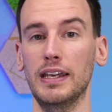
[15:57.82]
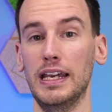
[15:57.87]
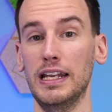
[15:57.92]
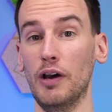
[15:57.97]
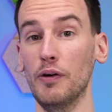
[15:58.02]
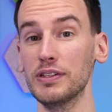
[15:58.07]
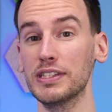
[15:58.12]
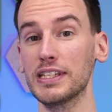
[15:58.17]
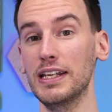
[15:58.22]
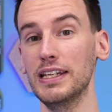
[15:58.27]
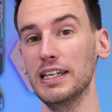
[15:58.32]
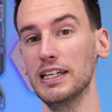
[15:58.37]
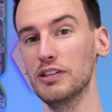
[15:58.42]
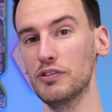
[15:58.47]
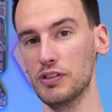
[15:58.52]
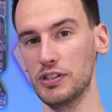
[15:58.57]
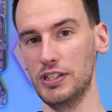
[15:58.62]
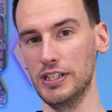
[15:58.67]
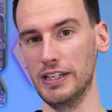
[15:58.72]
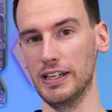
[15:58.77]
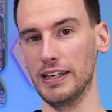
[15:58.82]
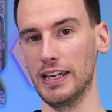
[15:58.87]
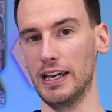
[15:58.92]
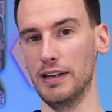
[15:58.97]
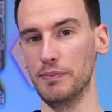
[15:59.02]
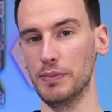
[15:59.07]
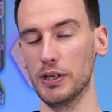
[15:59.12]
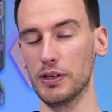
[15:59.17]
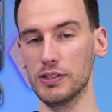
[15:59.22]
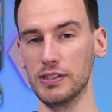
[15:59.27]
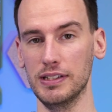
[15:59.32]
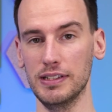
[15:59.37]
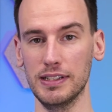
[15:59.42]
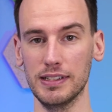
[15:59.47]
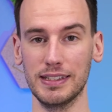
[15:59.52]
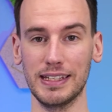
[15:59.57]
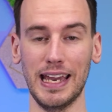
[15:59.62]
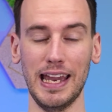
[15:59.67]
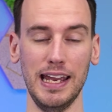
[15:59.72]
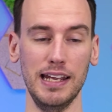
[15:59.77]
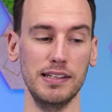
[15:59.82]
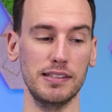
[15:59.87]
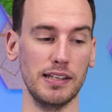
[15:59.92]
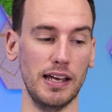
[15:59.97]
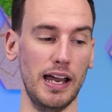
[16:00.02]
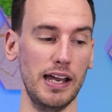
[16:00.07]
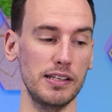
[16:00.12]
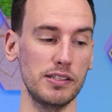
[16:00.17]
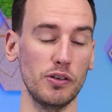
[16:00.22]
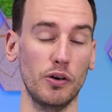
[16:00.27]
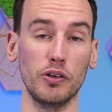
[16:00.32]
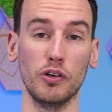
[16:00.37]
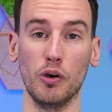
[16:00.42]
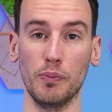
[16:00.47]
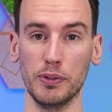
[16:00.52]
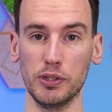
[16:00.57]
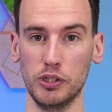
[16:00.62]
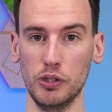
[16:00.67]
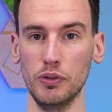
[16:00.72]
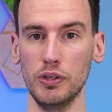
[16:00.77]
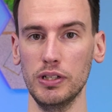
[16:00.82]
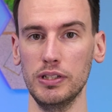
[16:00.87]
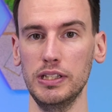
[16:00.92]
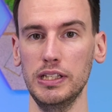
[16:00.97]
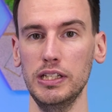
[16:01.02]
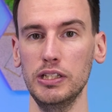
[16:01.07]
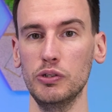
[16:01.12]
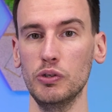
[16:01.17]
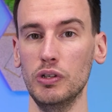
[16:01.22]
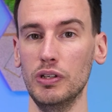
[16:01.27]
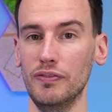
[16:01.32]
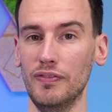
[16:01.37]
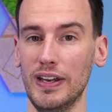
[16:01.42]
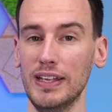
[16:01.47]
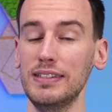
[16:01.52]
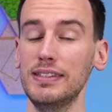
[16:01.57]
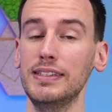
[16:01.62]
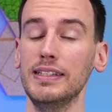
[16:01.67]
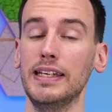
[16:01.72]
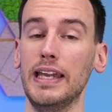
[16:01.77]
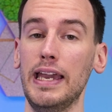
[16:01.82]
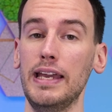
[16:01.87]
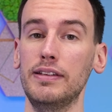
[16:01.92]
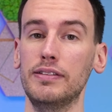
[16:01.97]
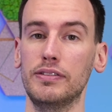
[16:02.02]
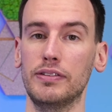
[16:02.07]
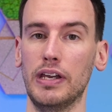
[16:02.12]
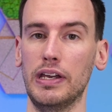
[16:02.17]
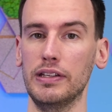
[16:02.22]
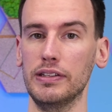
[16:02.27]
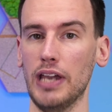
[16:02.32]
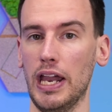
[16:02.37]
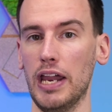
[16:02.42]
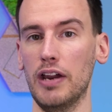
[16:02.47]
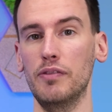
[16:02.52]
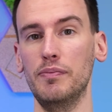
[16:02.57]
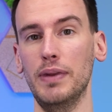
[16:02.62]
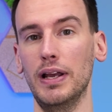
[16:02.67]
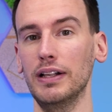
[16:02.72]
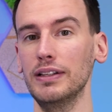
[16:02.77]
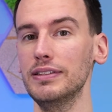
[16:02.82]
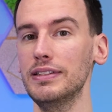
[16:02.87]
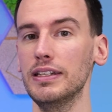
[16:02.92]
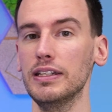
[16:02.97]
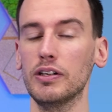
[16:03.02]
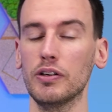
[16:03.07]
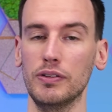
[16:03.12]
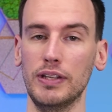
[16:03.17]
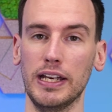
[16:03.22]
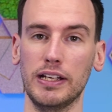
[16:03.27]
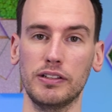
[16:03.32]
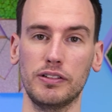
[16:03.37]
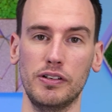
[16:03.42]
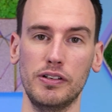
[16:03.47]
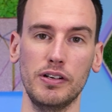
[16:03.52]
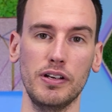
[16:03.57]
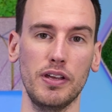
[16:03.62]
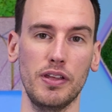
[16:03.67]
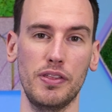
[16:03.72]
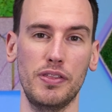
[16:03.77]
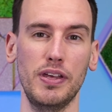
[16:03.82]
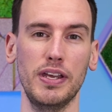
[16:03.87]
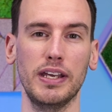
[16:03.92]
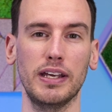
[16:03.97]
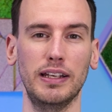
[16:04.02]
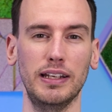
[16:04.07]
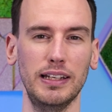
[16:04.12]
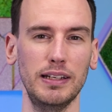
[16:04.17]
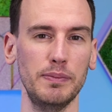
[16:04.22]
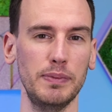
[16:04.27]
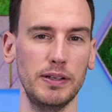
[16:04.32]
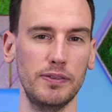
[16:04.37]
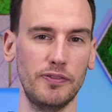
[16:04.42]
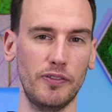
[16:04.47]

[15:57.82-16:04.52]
And now it's getting interesting again, because in this case I saw an opportunity to investigate the entire melting connector thing a little bit